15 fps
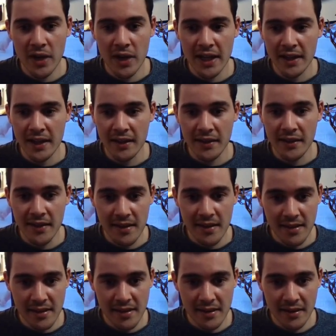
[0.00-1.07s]
while
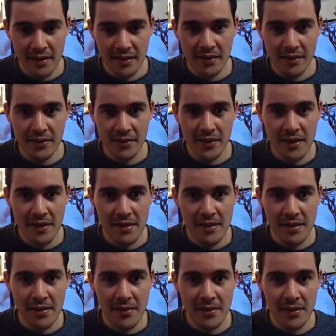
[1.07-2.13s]
this
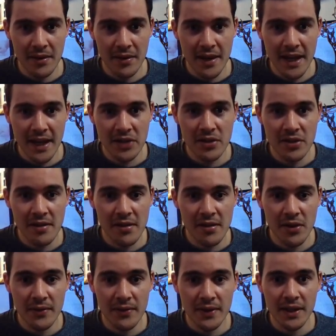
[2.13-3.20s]
action
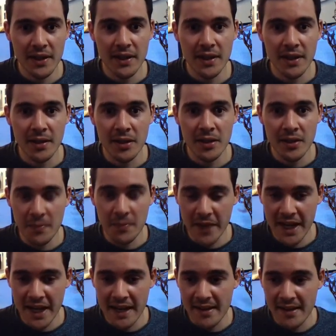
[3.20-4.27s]

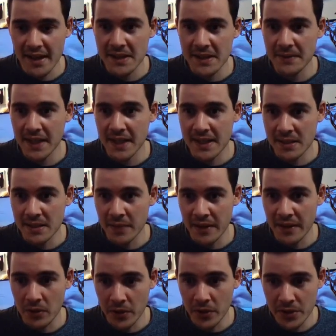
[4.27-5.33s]
server.py is activated by
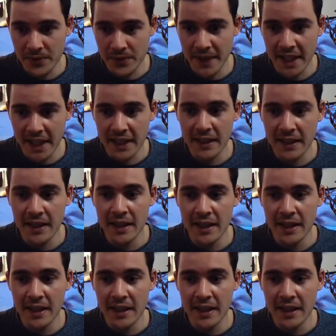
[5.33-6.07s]
the launch file,